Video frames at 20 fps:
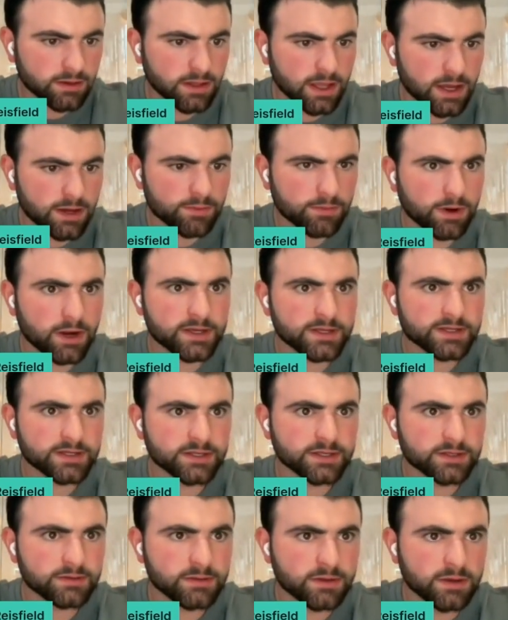seller allowed
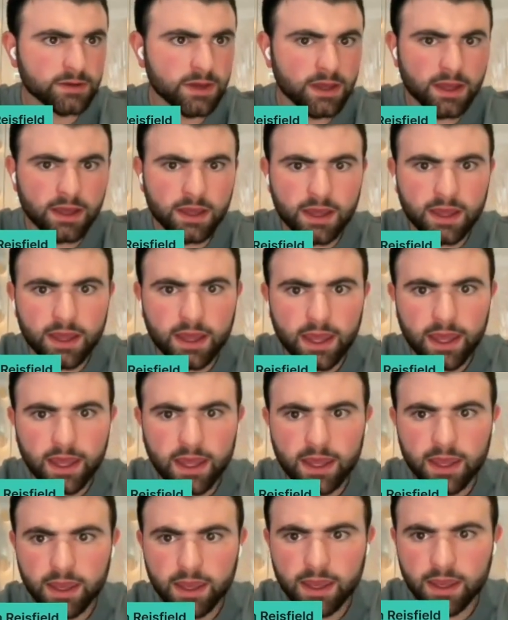price,
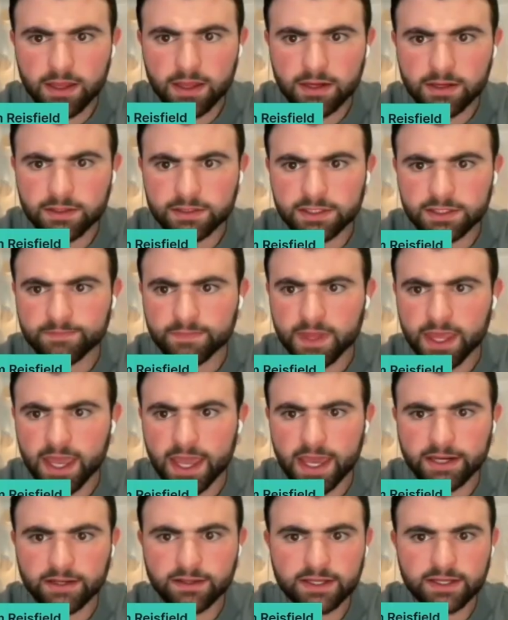and
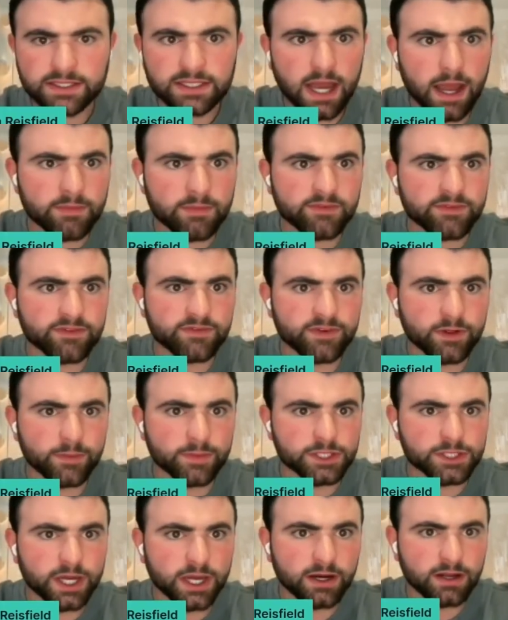handling time
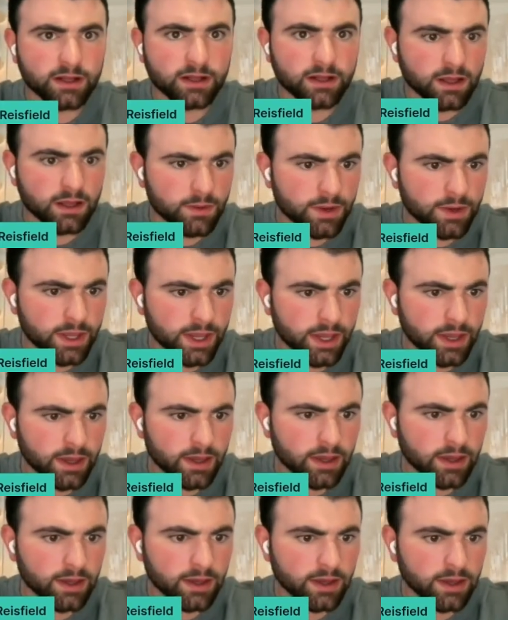and fulfillment channel.
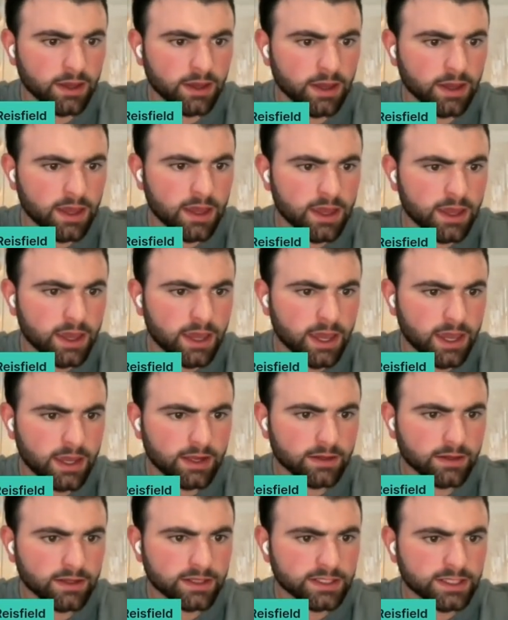Okay,
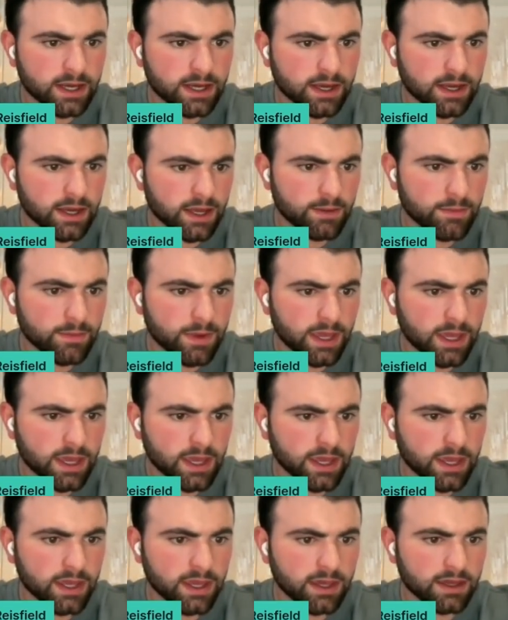handling
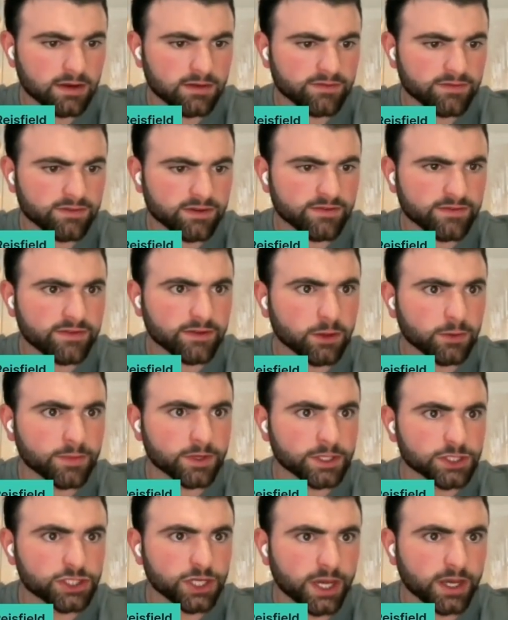time and
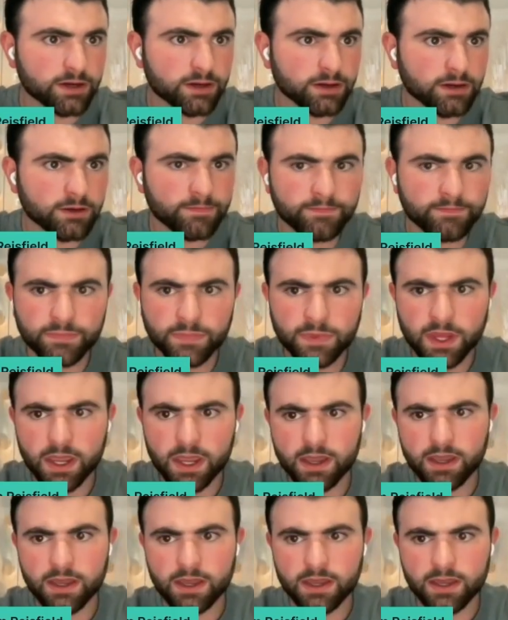fulfillment channel.
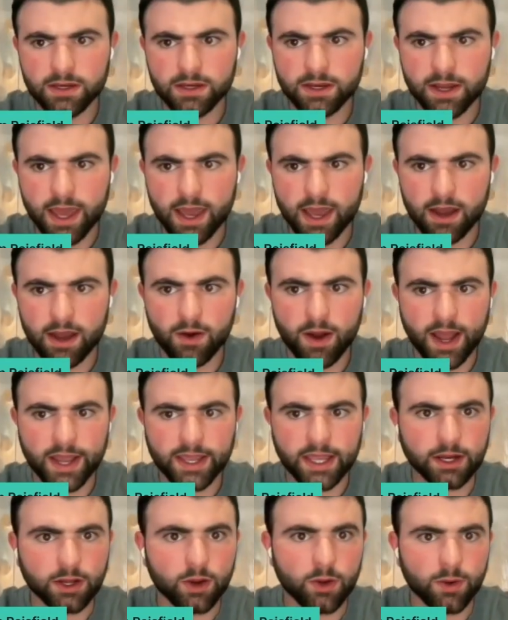
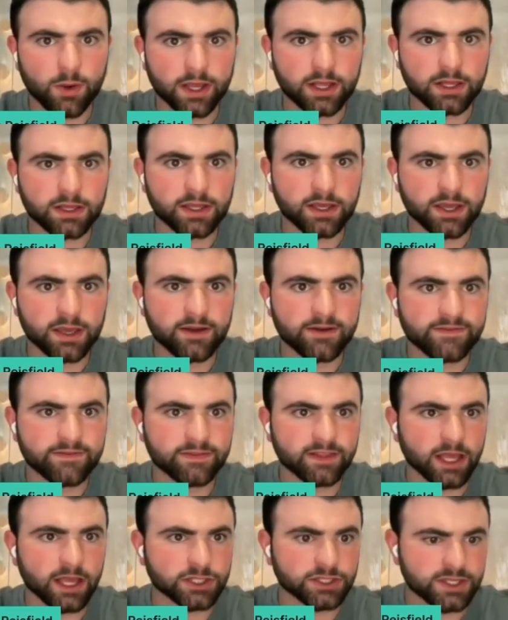Now I can
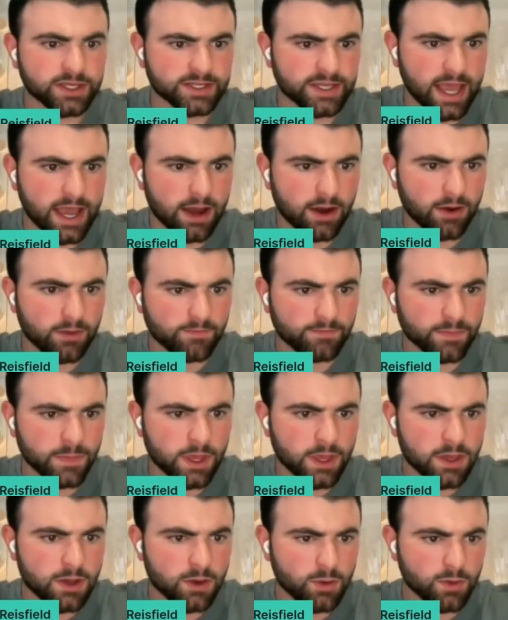quickly flesh this
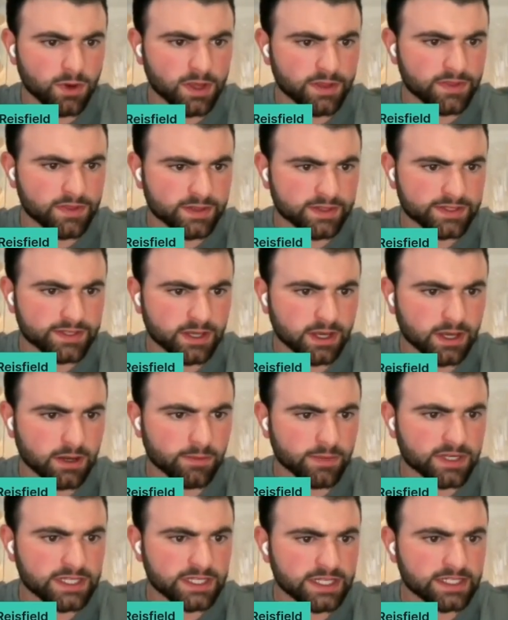out with
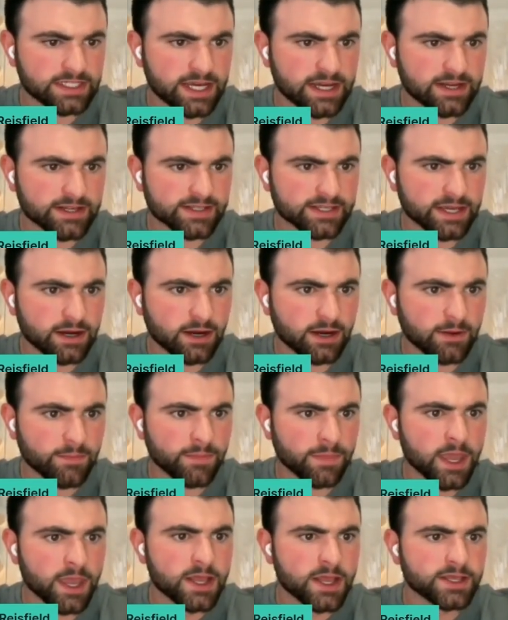some details
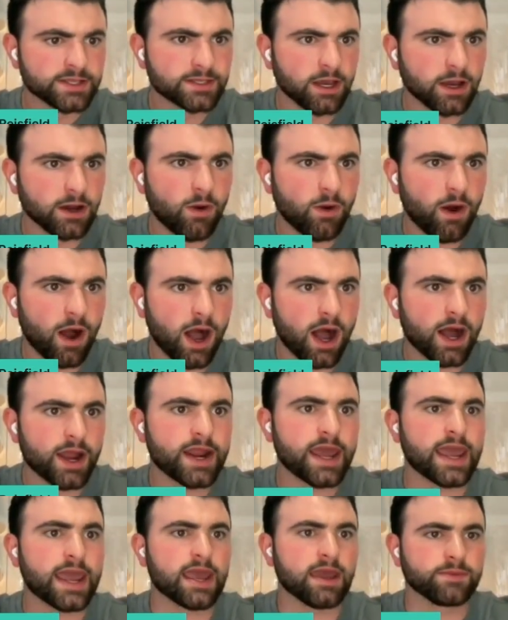here.
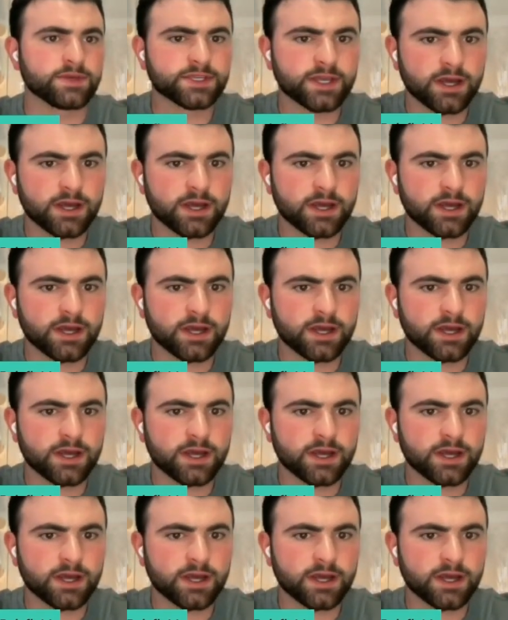So on